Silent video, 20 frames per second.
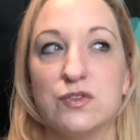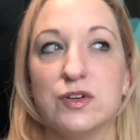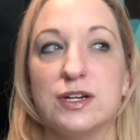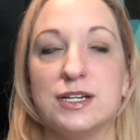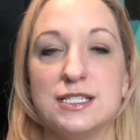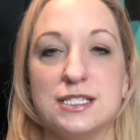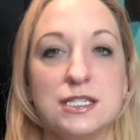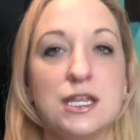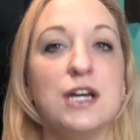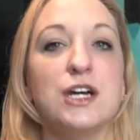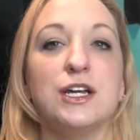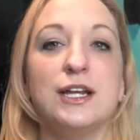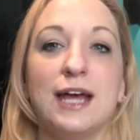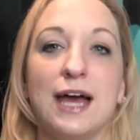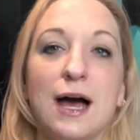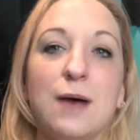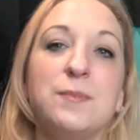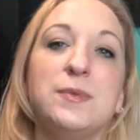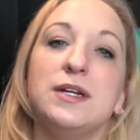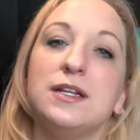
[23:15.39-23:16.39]
it's not going to
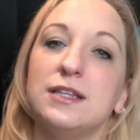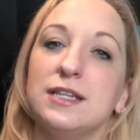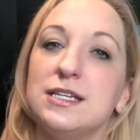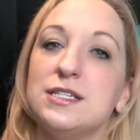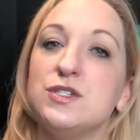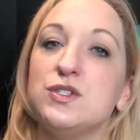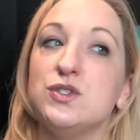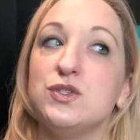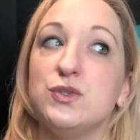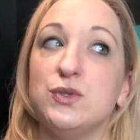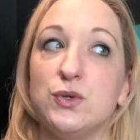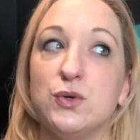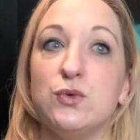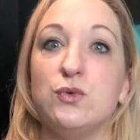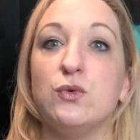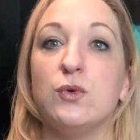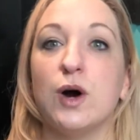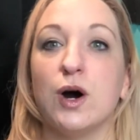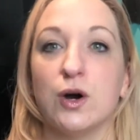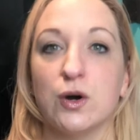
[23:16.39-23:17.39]
happen unless
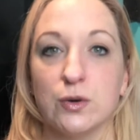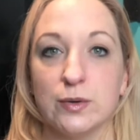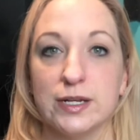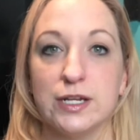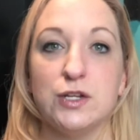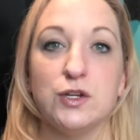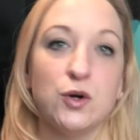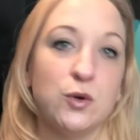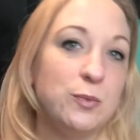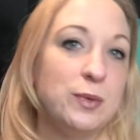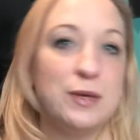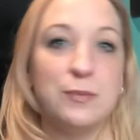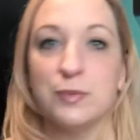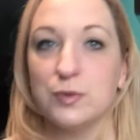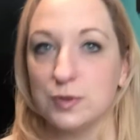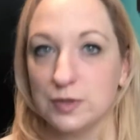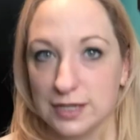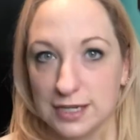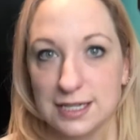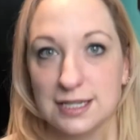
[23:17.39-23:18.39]
you already know
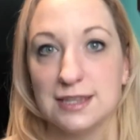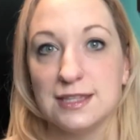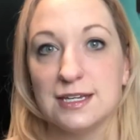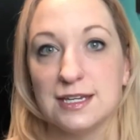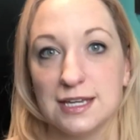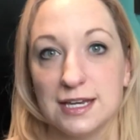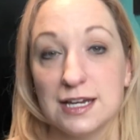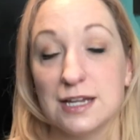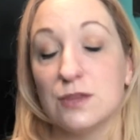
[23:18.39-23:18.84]
people in the gig.